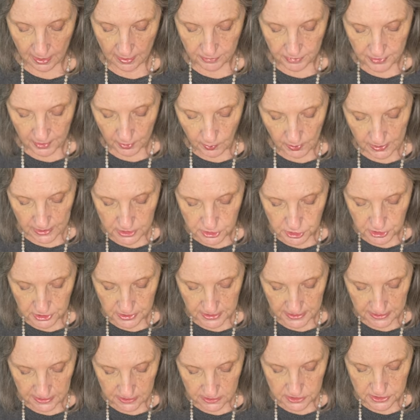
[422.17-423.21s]
Their
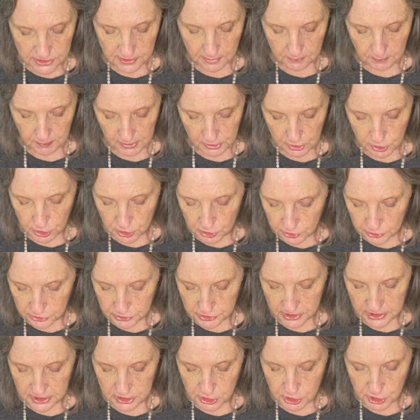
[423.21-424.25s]
engineers had been
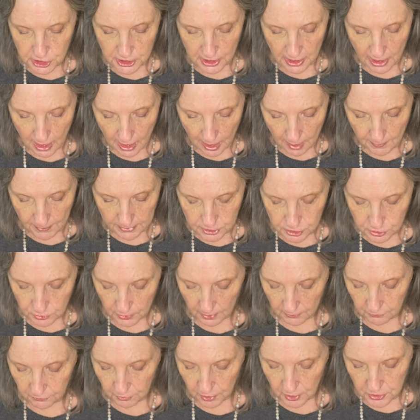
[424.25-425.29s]
using
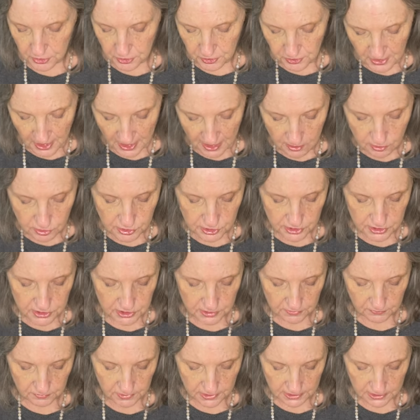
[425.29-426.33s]
geometry for thousands
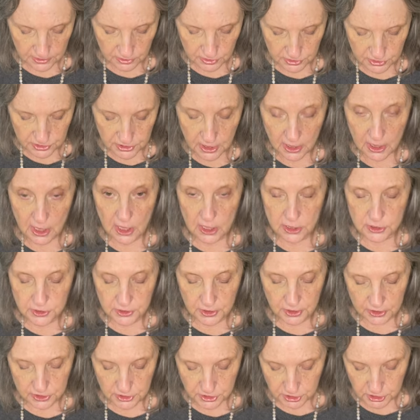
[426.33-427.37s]
of years to
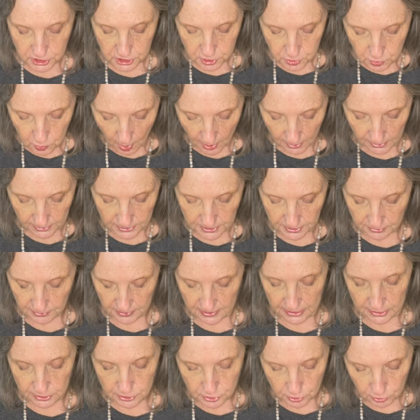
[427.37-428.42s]
construct their
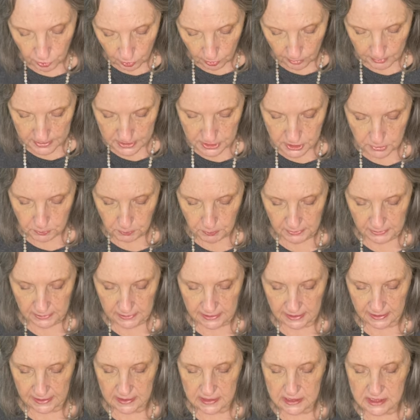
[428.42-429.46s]
enormous
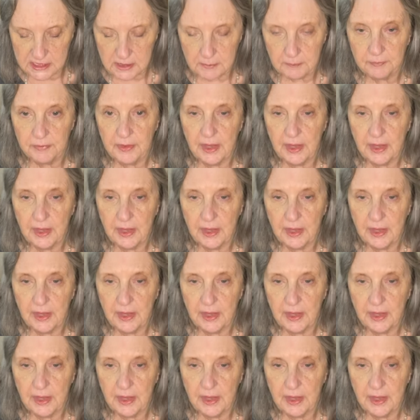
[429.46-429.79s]
buildings.